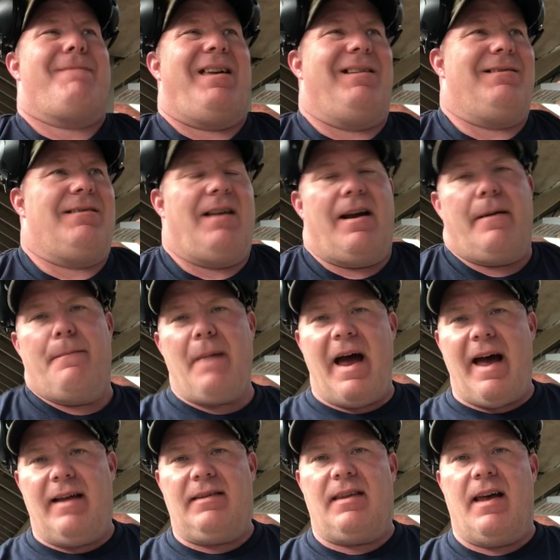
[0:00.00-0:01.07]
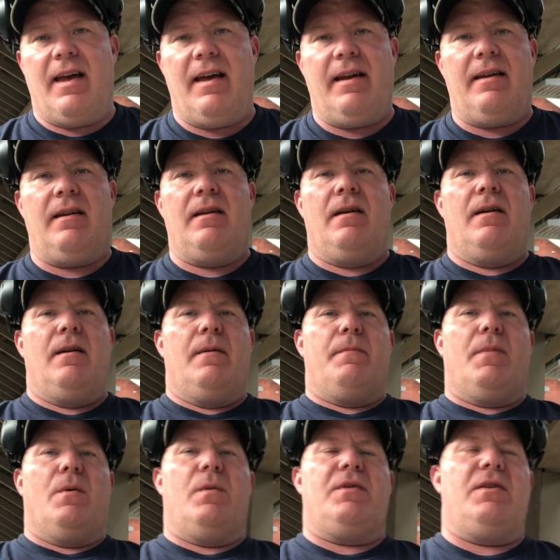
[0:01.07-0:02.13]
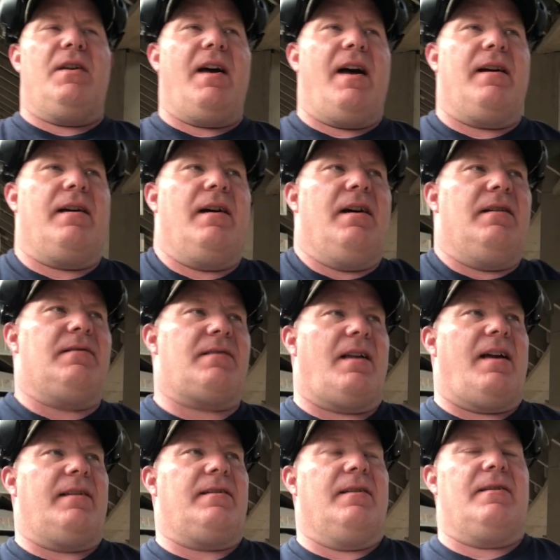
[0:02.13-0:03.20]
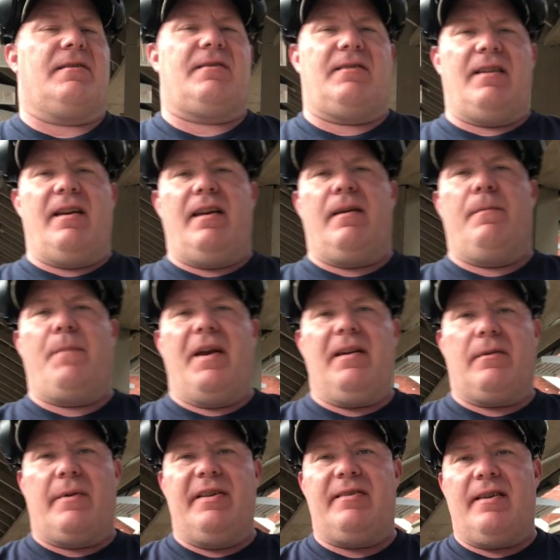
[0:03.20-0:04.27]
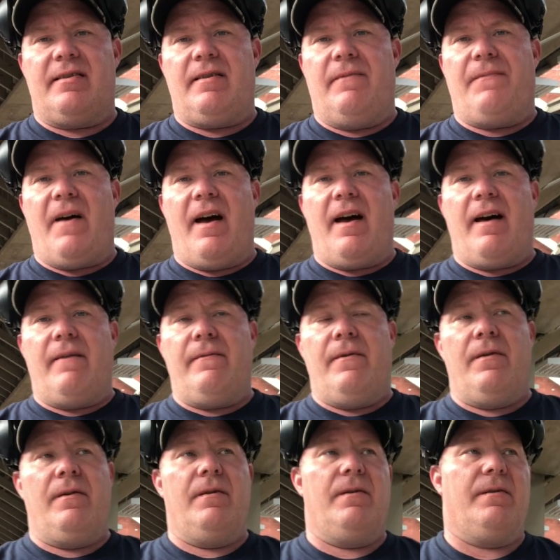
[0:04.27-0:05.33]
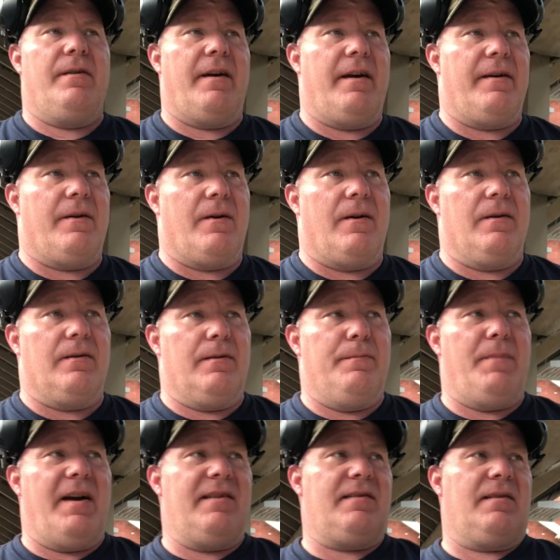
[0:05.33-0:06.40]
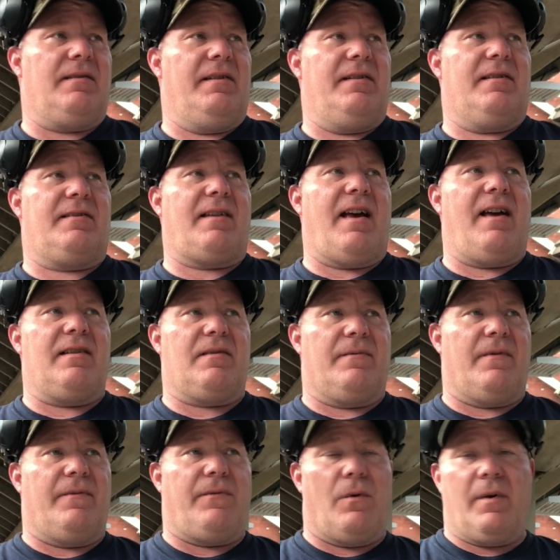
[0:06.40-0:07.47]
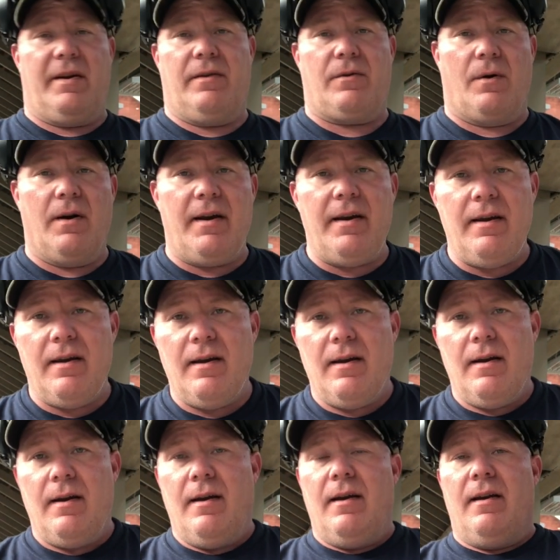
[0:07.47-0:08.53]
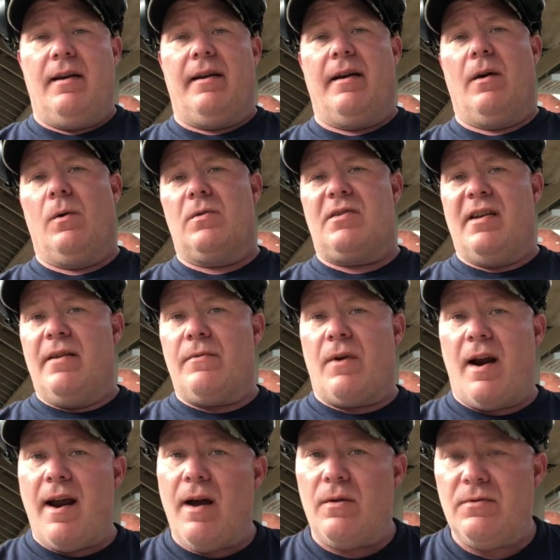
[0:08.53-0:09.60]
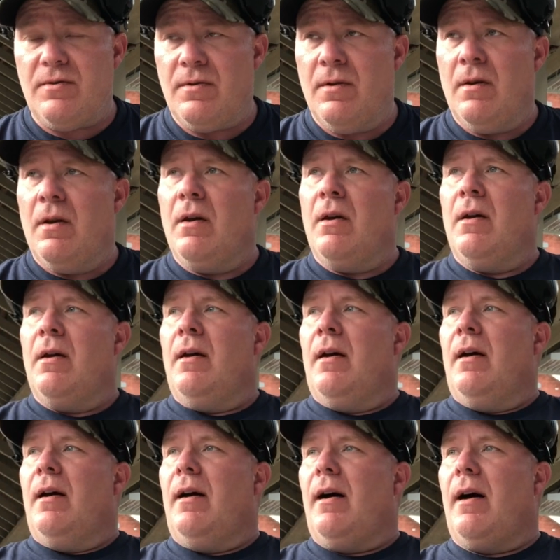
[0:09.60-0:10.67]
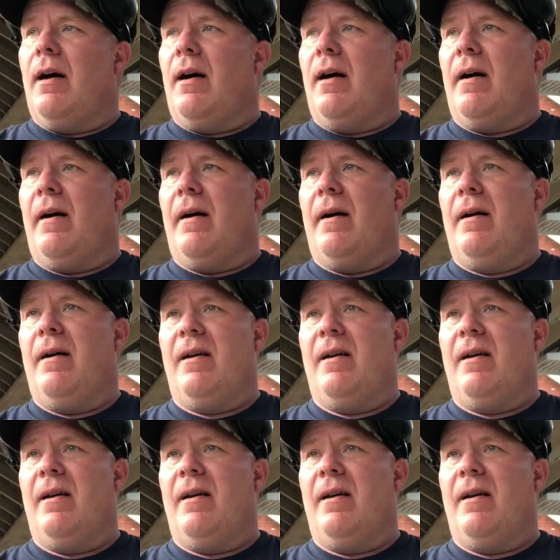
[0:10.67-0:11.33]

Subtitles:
It's not a bad thing, but when you got guns like the SIG P365 that are basically the size of a 43 and they hold 10 rounds, 10